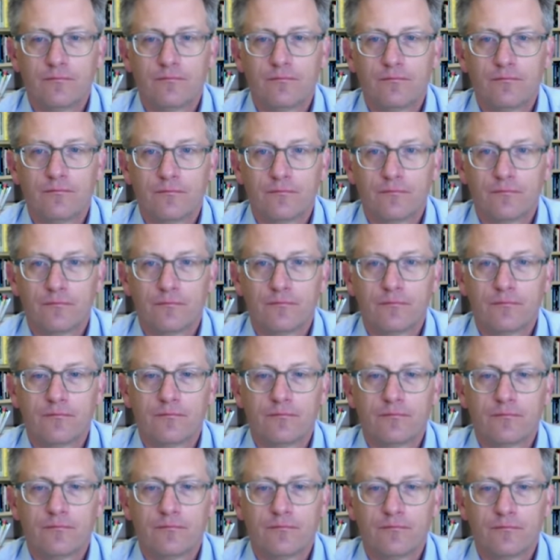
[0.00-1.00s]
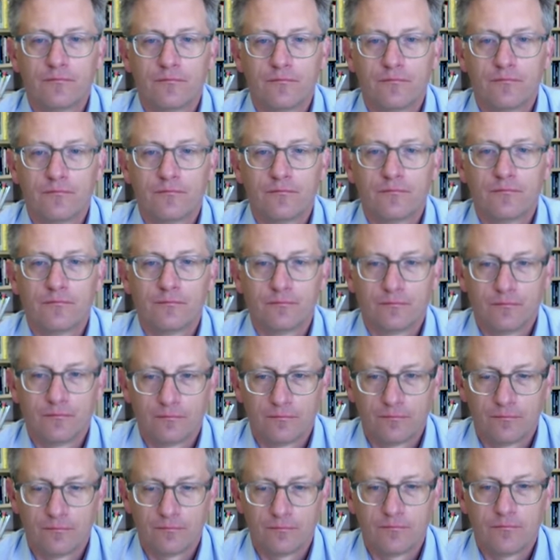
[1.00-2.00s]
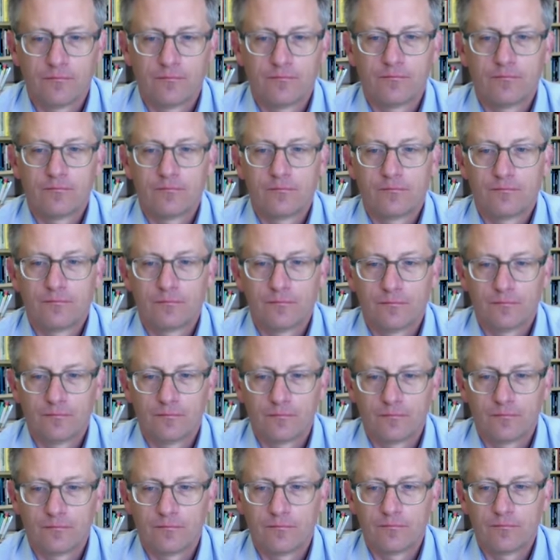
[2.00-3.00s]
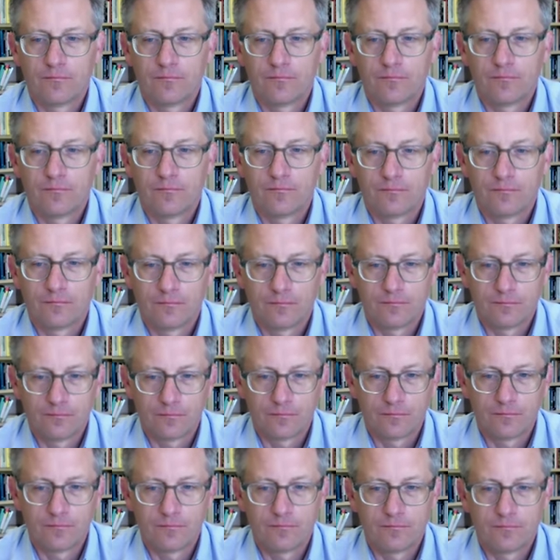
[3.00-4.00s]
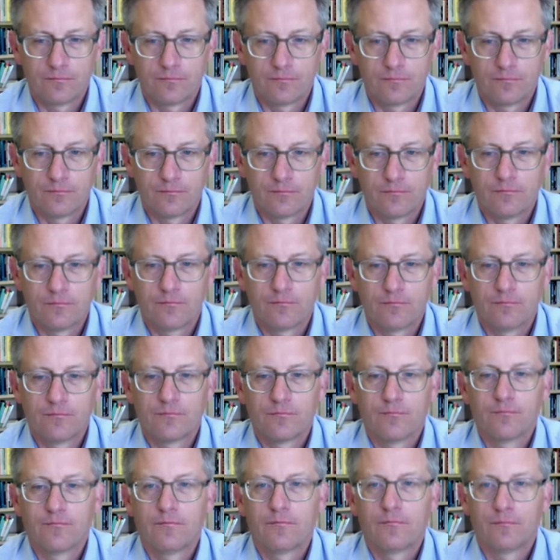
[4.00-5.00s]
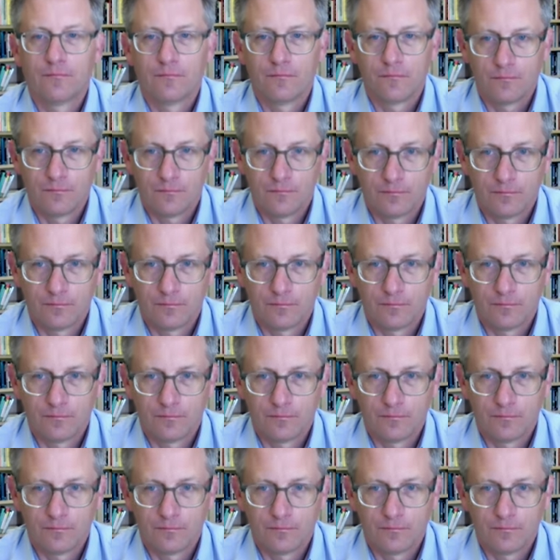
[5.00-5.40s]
This person isn't speaking.